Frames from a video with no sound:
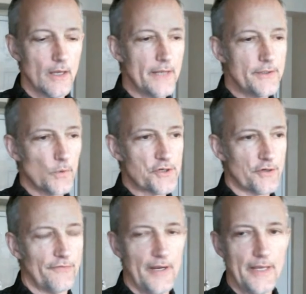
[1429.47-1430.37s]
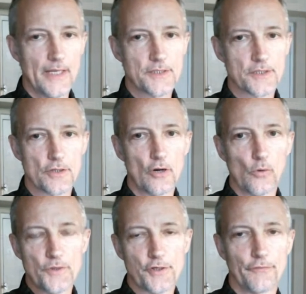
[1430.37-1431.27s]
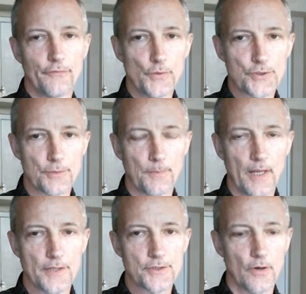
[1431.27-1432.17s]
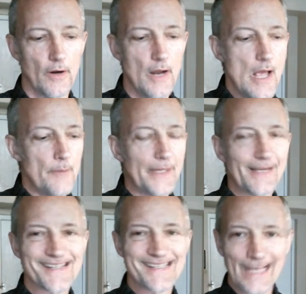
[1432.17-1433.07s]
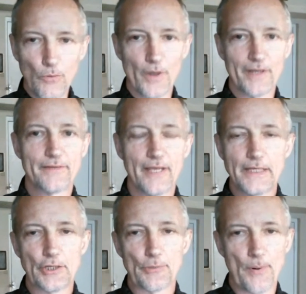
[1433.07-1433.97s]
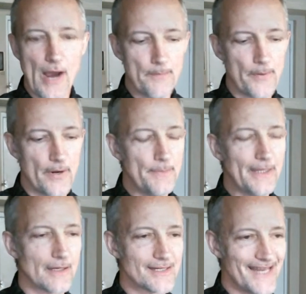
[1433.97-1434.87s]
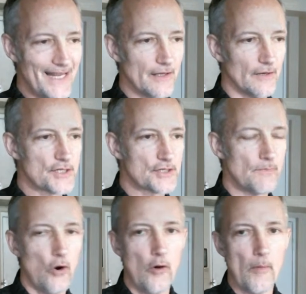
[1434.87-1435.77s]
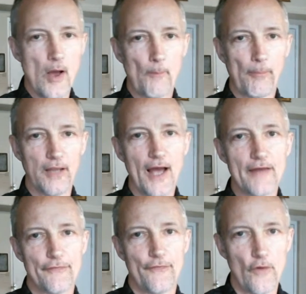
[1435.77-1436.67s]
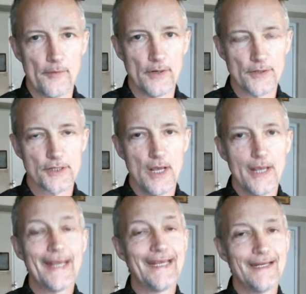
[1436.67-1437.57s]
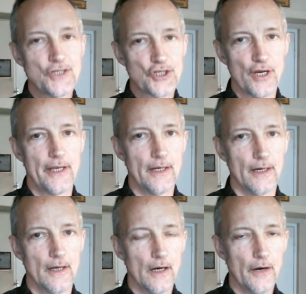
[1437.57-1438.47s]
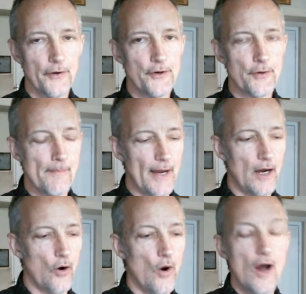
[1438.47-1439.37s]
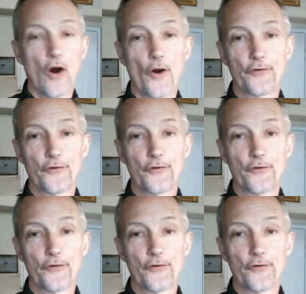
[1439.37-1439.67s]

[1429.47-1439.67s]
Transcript: and your, what your finances are, what your food supplies are, because they want to take your property because the small plot farmers in China under Mao are